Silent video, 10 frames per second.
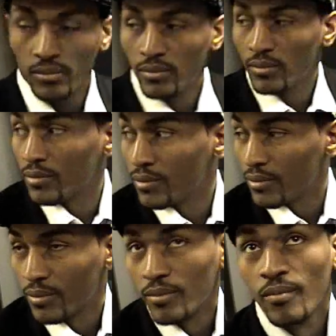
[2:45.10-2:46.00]
nice
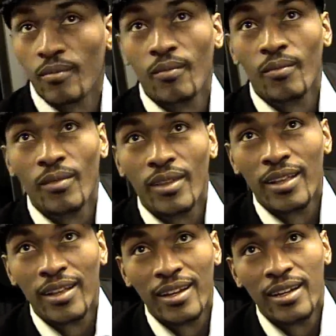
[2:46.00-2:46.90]
person who happens
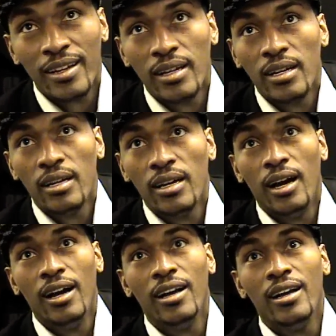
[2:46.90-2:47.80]
to have lots
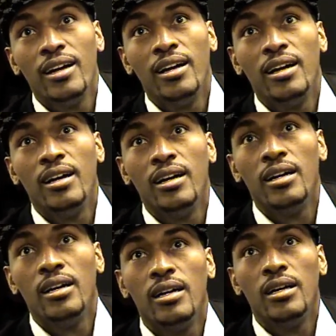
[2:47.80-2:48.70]
of fans
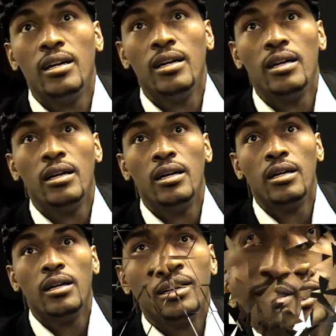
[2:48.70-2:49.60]
in Israel.
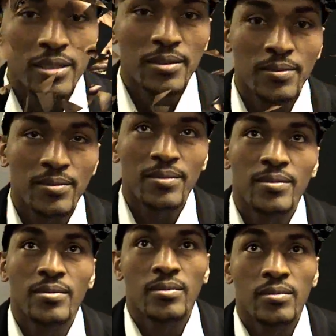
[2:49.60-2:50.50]
We,
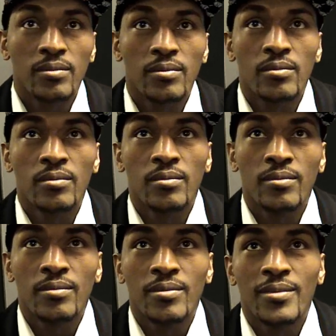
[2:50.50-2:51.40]
we love you in
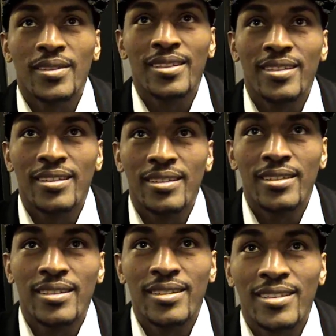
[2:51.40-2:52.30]
Israel. Why don't they love you
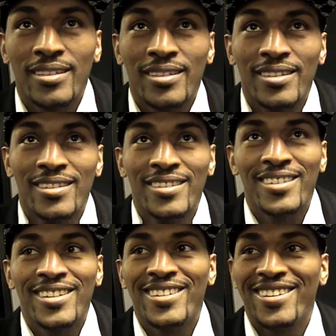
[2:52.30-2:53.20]
like that in America?